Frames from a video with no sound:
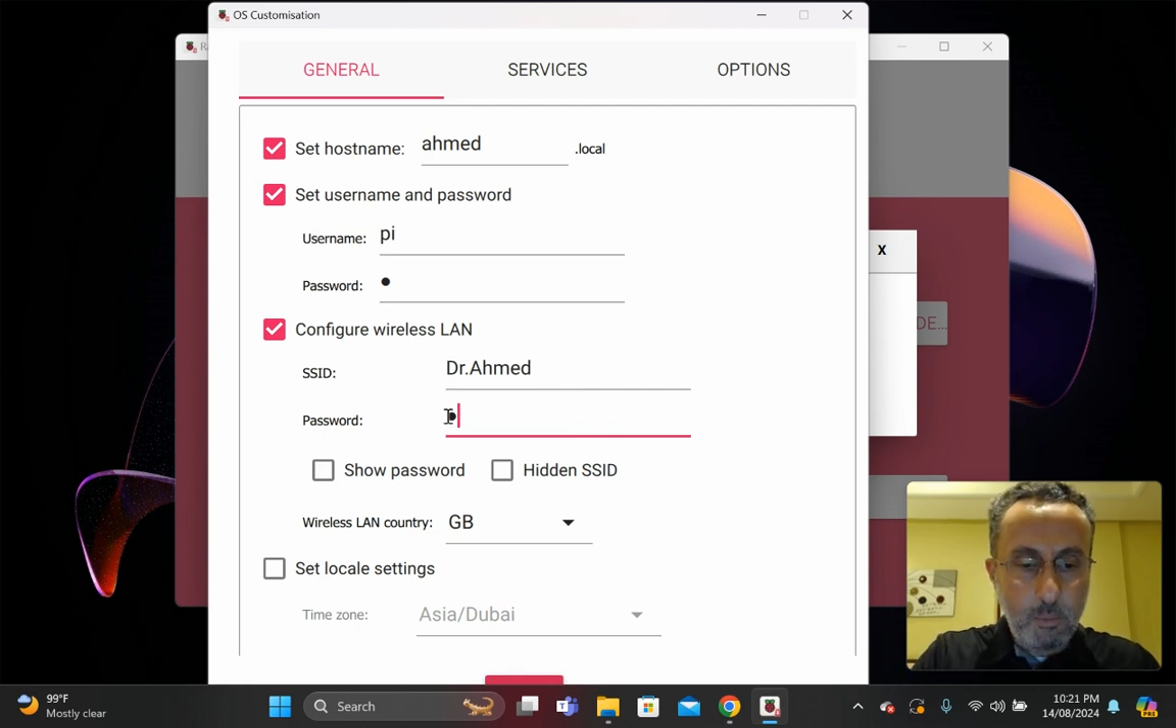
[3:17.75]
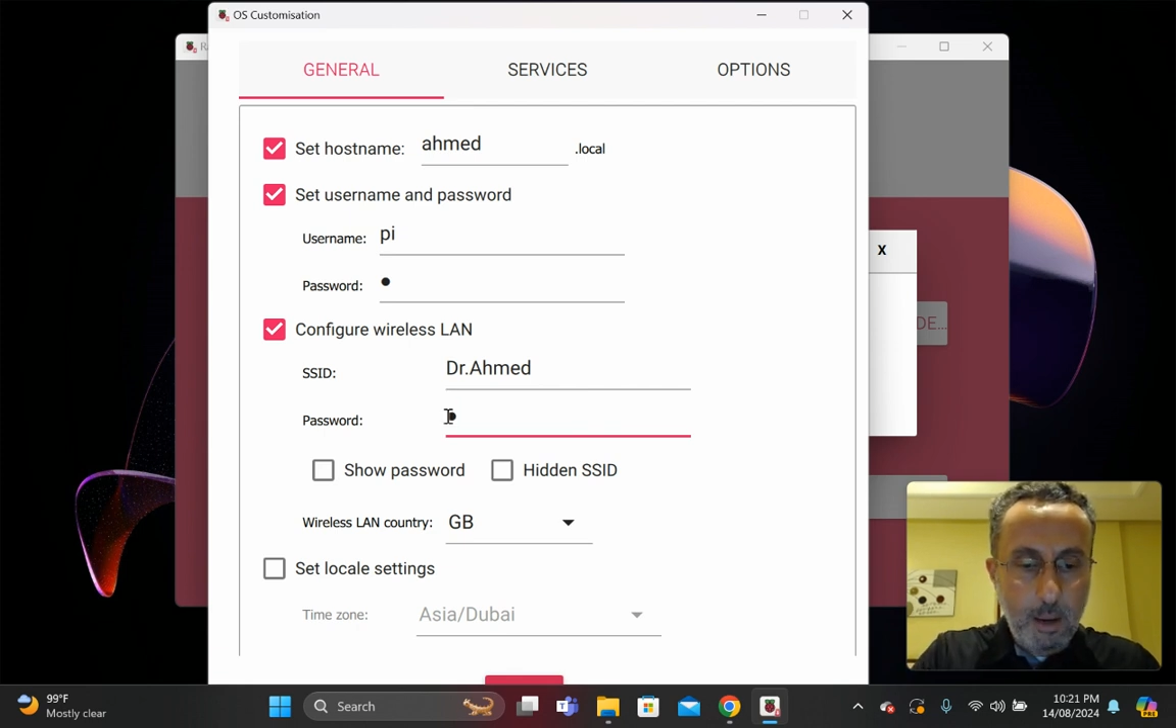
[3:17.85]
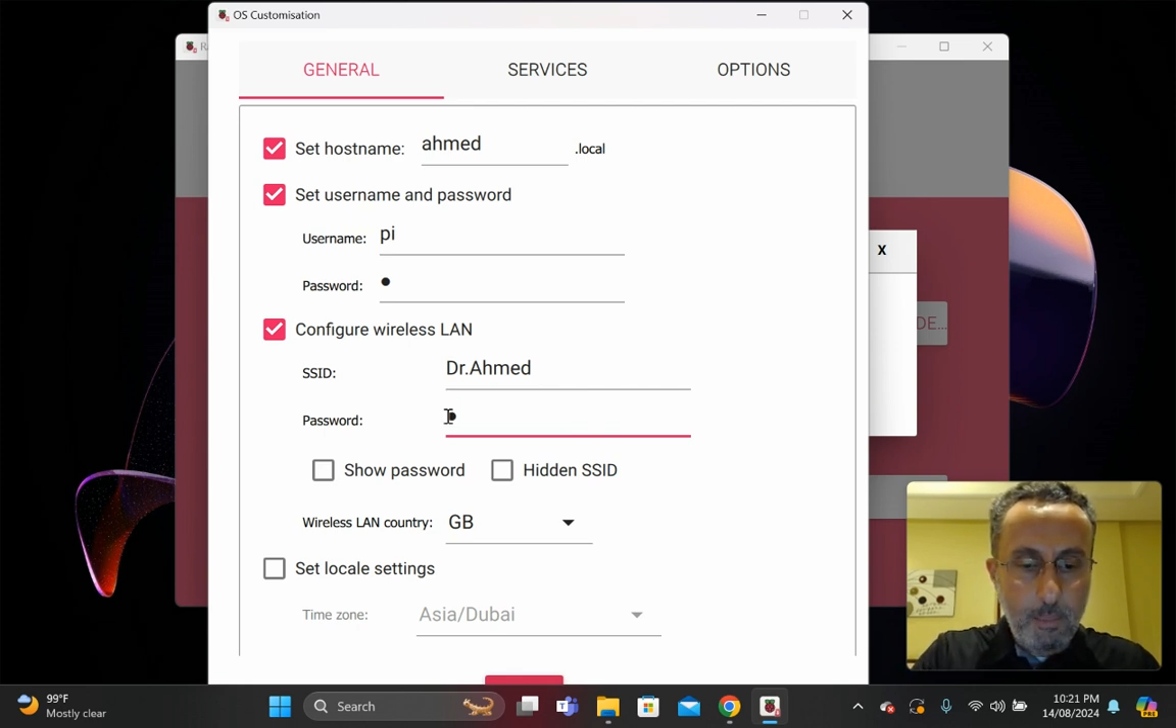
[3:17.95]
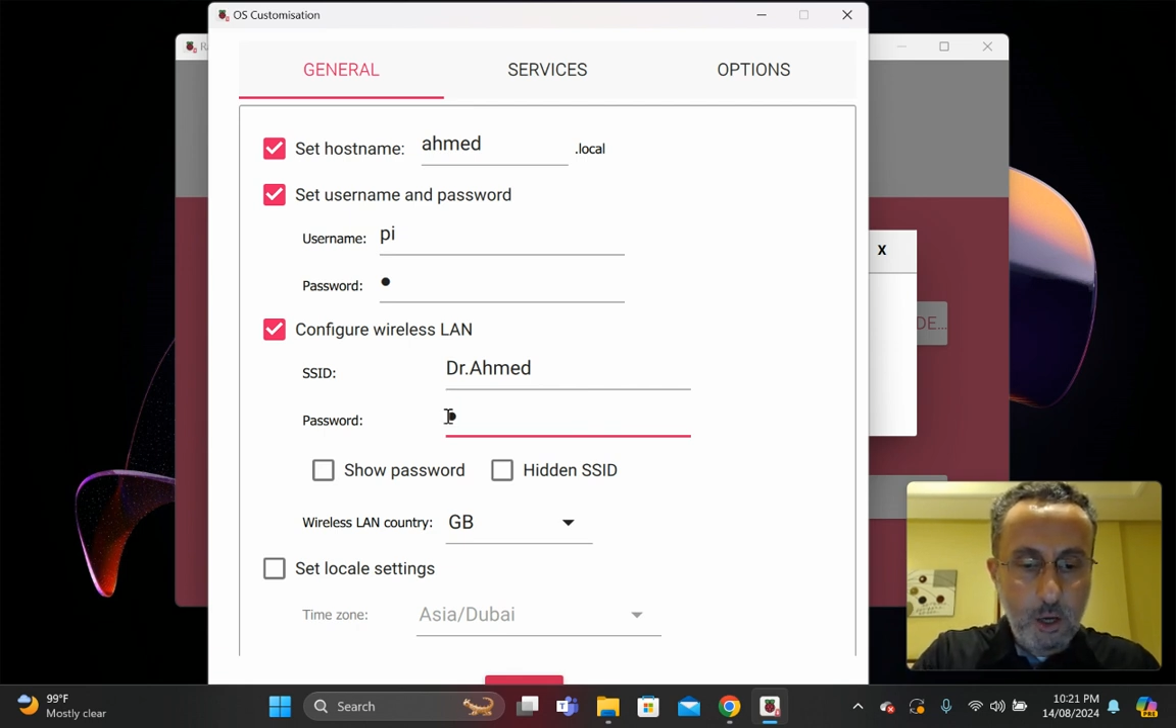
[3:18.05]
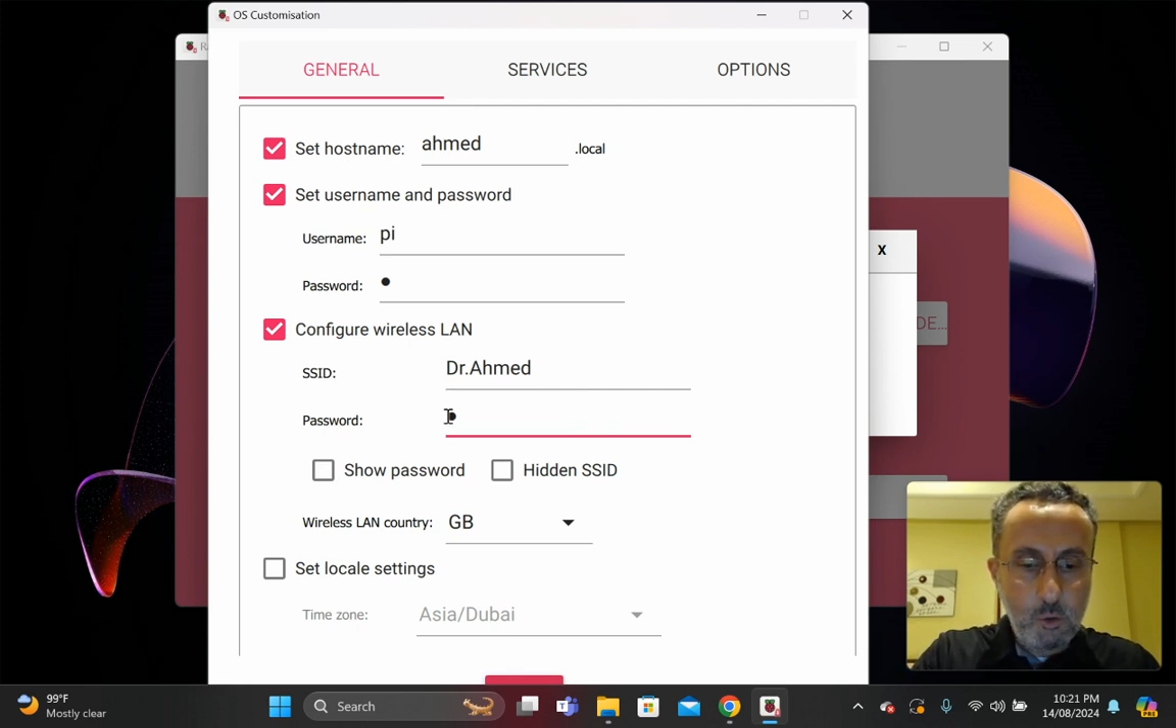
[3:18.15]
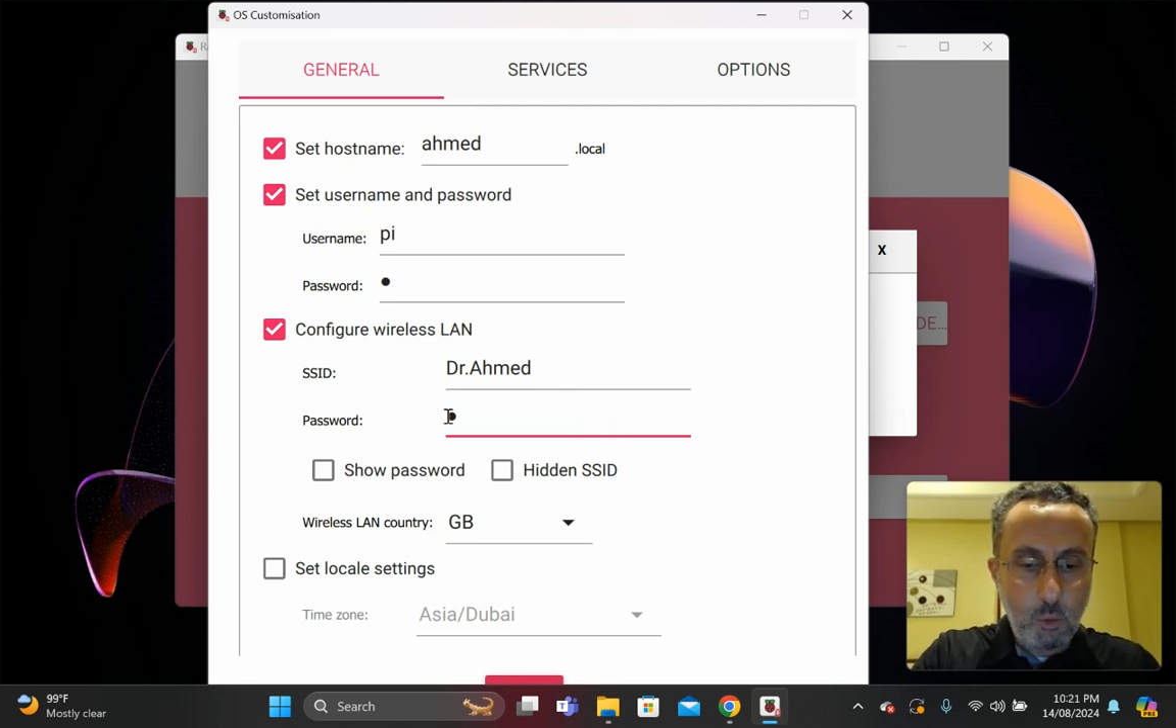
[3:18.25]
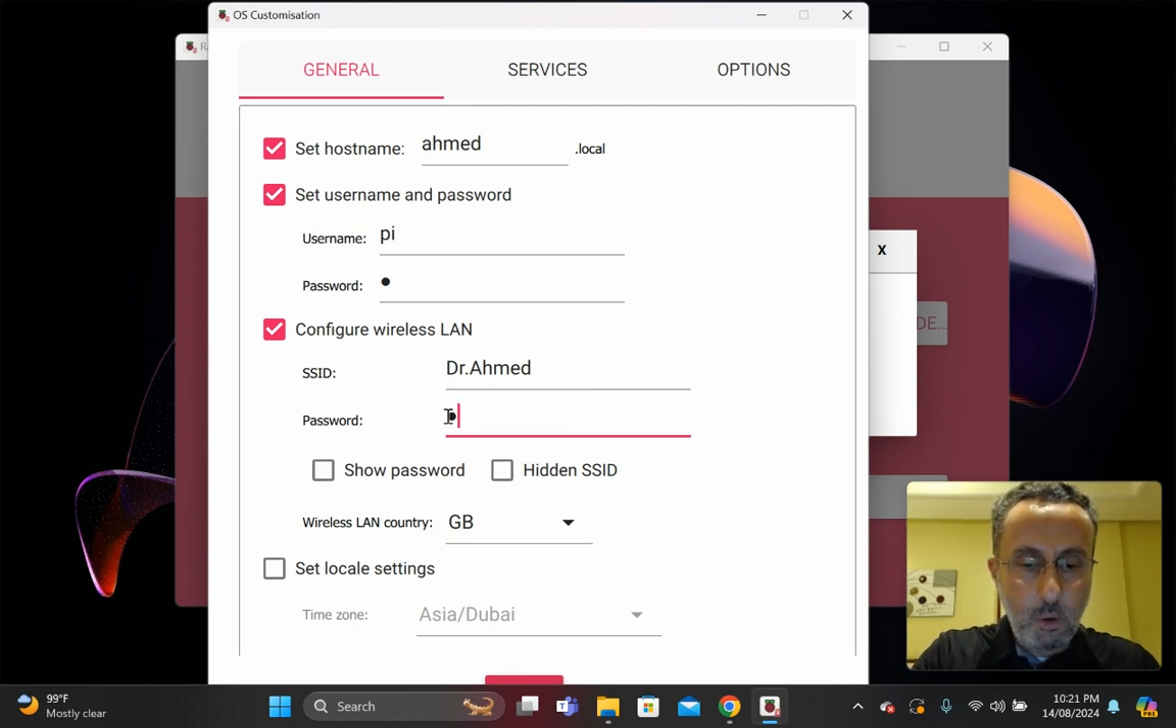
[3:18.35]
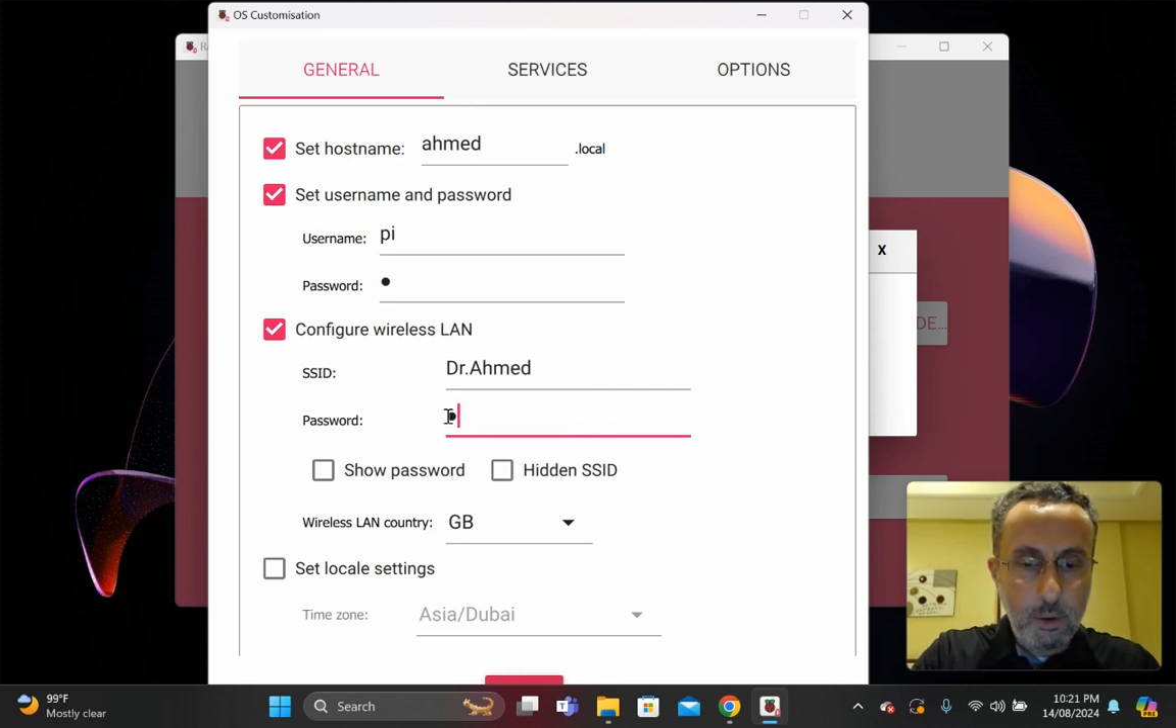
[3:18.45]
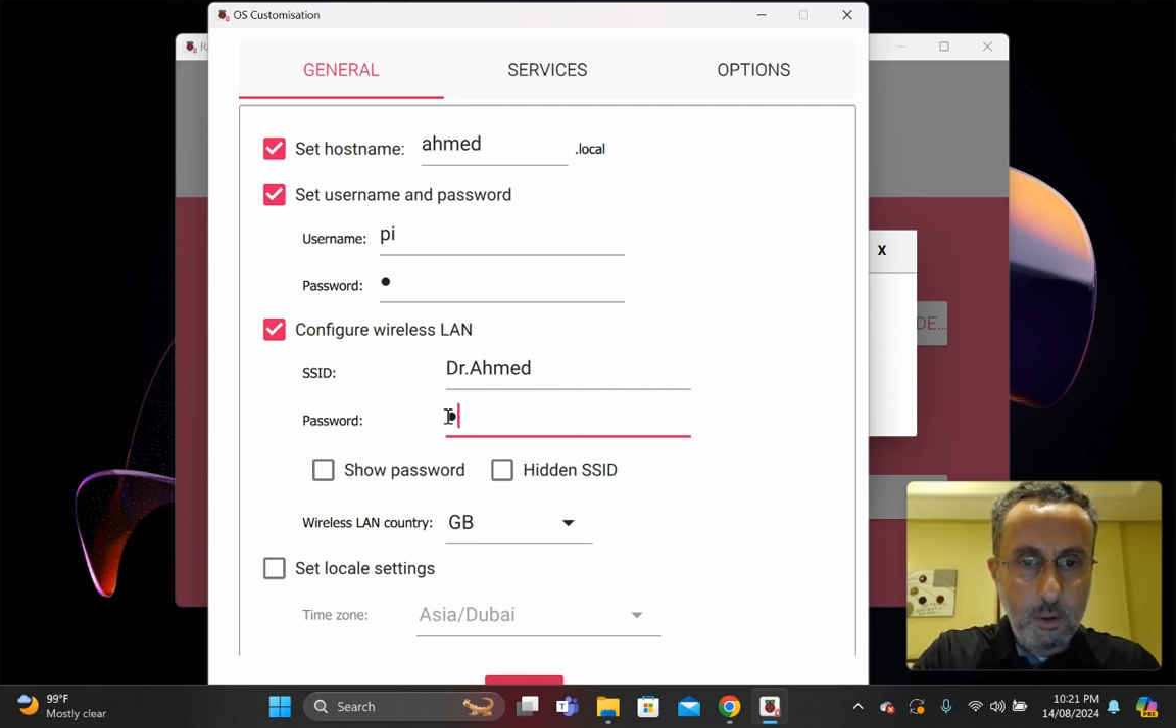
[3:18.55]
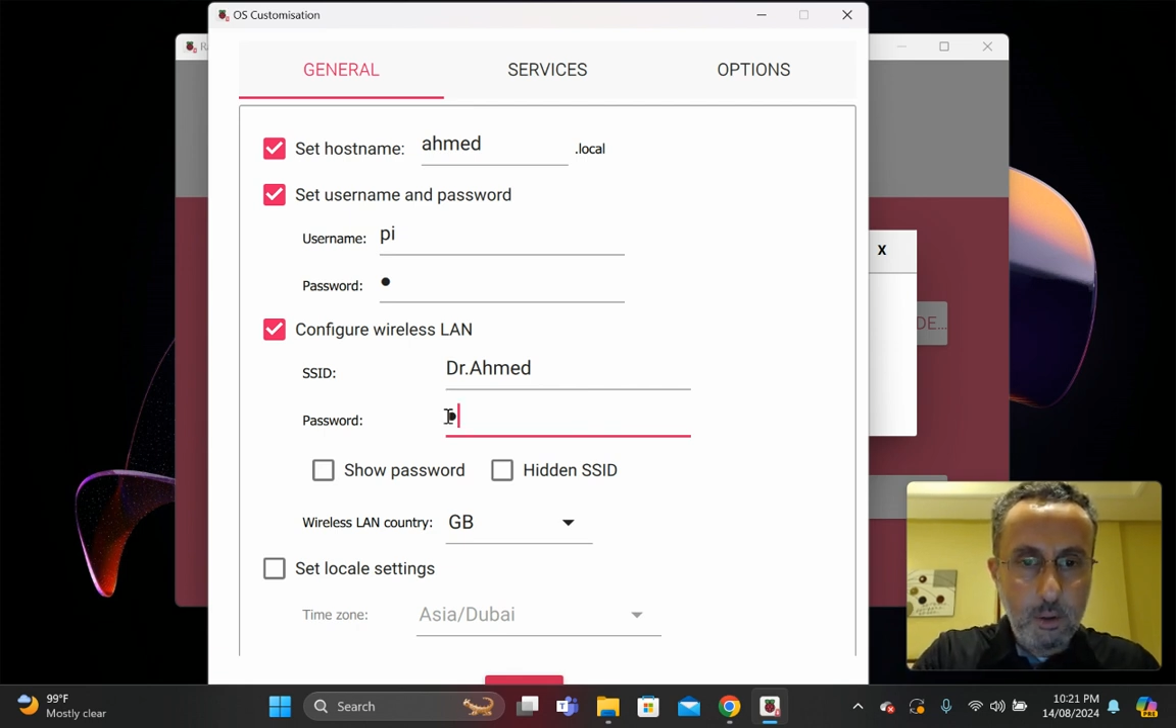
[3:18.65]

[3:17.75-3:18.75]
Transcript: my password.